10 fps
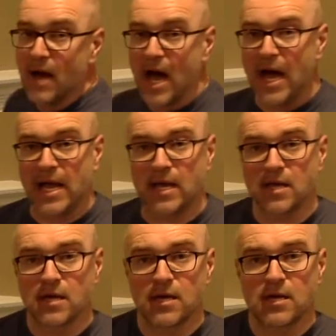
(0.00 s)
my
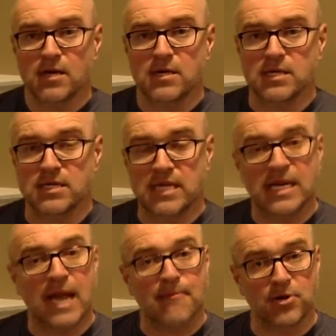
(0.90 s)

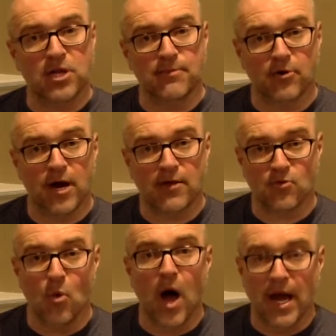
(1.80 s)
DNA polymerase
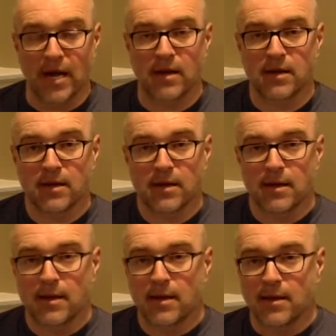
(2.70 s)
1.
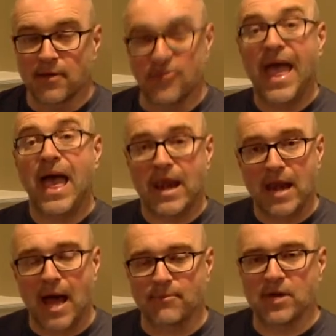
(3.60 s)

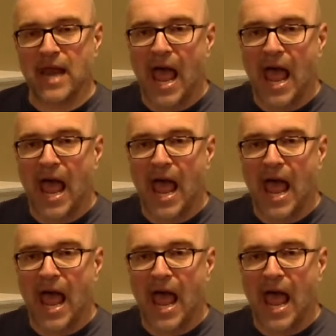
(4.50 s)
Then I'm going to